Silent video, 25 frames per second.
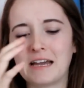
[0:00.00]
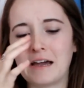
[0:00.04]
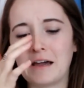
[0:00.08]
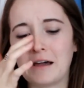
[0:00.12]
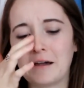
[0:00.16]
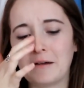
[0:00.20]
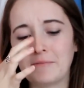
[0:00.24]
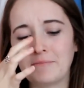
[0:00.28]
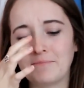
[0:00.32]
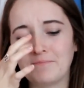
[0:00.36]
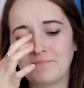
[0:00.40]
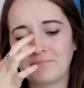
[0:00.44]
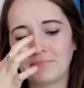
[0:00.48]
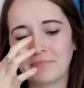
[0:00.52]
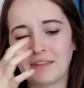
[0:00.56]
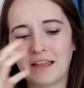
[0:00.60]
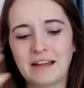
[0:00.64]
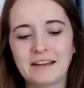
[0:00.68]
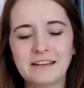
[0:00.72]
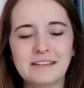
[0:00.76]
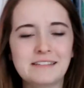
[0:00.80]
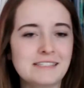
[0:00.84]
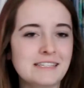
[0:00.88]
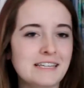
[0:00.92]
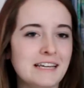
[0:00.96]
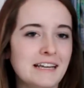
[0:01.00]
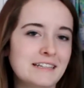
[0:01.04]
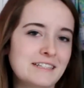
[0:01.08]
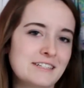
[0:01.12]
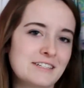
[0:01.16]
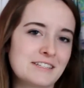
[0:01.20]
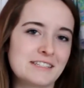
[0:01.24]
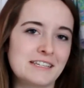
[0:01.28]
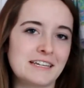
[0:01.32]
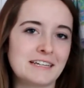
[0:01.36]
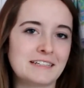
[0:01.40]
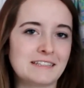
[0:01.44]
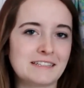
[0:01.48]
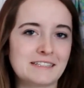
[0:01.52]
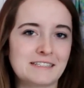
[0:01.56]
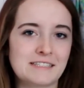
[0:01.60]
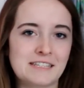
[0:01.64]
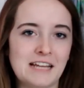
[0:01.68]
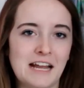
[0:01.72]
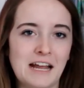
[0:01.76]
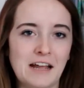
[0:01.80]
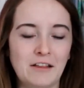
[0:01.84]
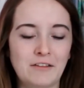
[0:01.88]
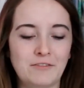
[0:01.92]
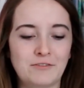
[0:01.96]
honestly I just like this
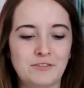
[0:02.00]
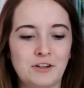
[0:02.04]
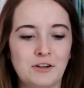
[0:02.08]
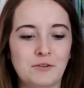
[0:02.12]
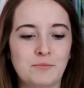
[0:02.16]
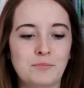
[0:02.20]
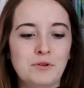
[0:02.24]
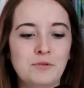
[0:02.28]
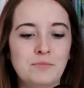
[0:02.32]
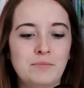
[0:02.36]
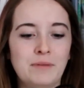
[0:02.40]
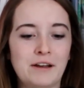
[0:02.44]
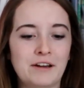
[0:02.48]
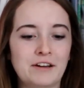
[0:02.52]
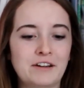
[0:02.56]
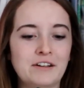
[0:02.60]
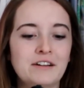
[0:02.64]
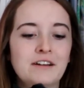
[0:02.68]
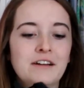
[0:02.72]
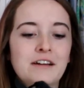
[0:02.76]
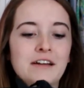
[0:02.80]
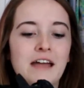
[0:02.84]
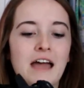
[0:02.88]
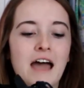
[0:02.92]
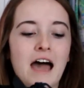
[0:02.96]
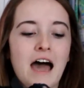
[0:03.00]
style of duck boot better.